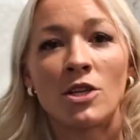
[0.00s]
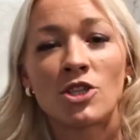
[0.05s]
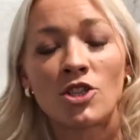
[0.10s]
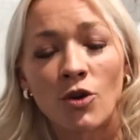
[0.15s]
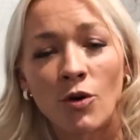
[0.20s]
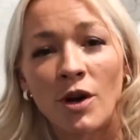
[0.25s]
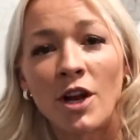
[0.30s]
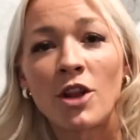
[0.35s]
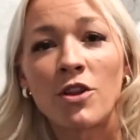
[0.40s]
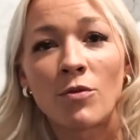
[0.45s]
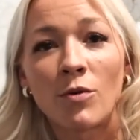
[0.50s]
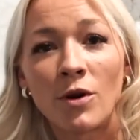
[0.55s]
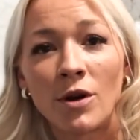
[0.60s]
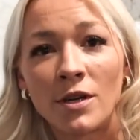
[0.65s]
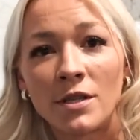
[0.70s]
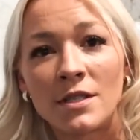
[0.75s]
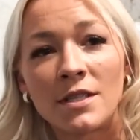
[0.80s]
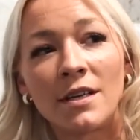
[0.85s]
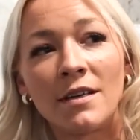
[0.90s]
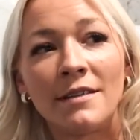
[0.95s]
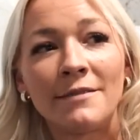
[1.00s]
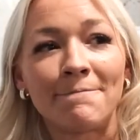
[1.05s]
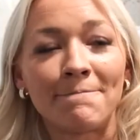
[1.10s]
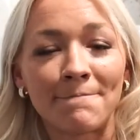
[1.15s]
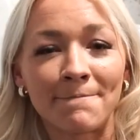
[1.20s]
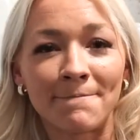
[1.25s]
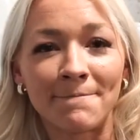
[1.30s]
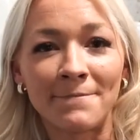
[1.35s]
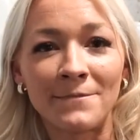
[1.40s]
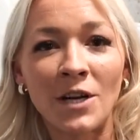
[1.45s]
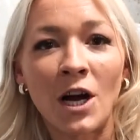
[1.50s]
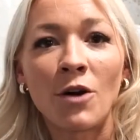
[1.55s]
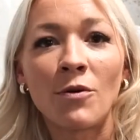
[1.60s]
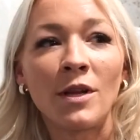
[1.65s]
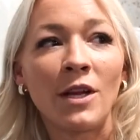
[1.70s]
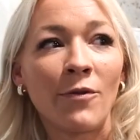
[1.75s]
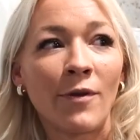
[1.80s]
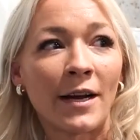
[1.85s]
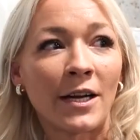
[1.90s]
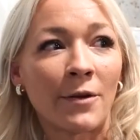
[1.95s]
So in other words, not
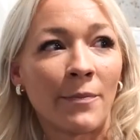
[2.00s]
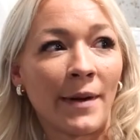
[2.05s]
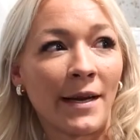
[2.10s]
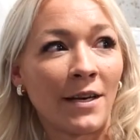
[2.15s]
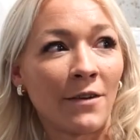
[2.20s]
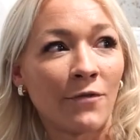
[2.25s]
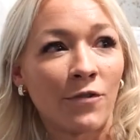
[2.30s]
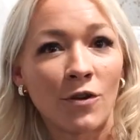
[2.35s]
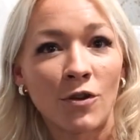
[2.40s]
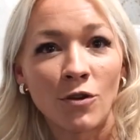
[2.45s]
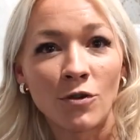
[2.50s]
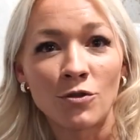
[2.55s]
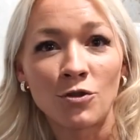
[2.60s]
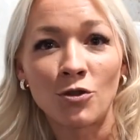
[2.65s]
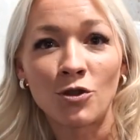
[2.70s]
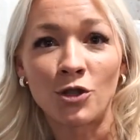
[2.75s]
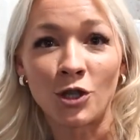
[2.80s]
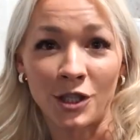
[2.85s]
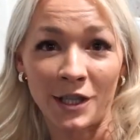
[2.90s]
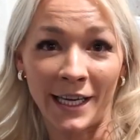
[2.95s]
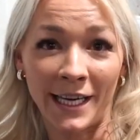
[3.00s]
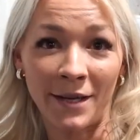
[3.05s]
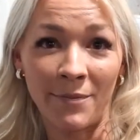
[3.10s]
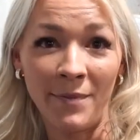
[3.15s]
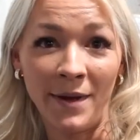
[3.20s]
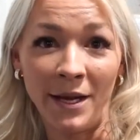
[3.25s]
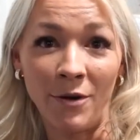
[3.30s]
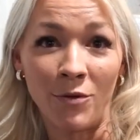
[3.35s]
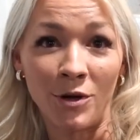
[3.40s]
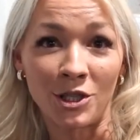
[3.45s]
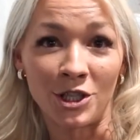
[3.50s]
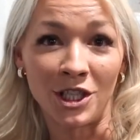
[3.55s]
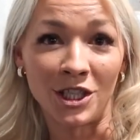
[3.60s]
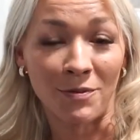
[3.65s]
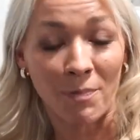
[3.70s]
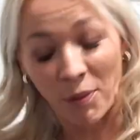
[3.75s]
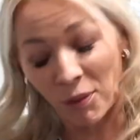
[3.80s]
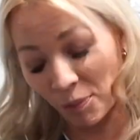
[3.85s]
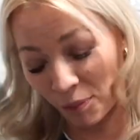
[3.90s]
really recommended for those who cook like me, which is,